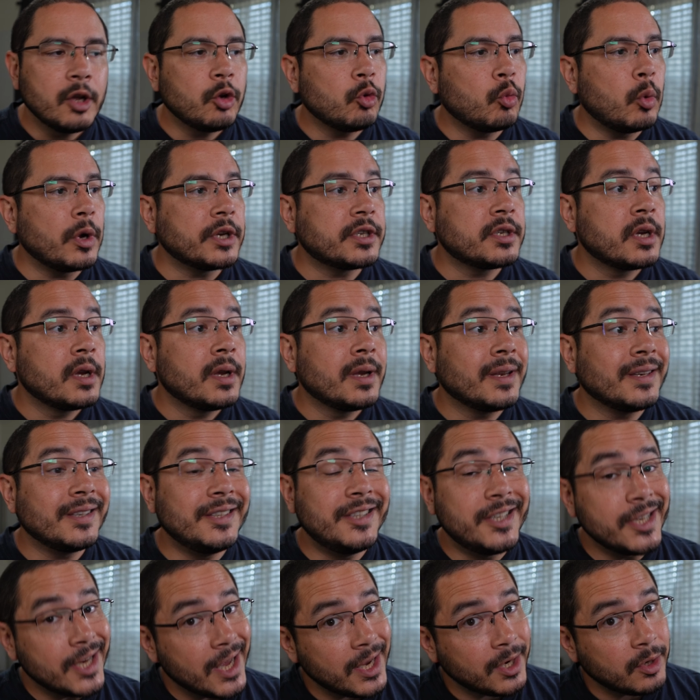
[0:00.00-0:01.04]
which
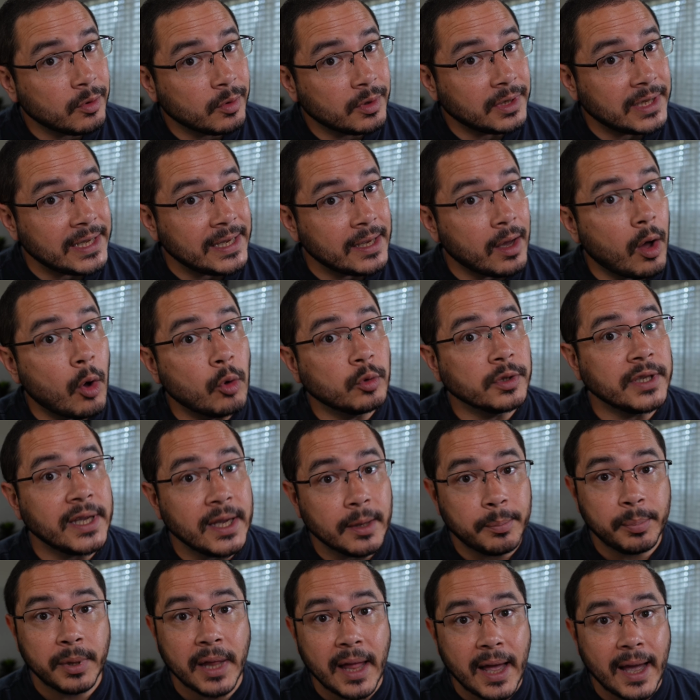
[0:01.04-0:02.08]
generally only
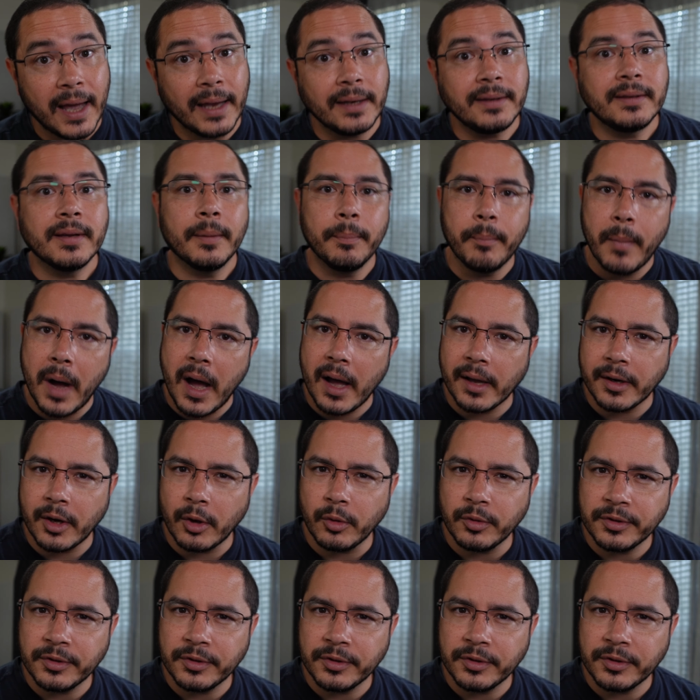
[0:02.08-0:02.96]
applied to mono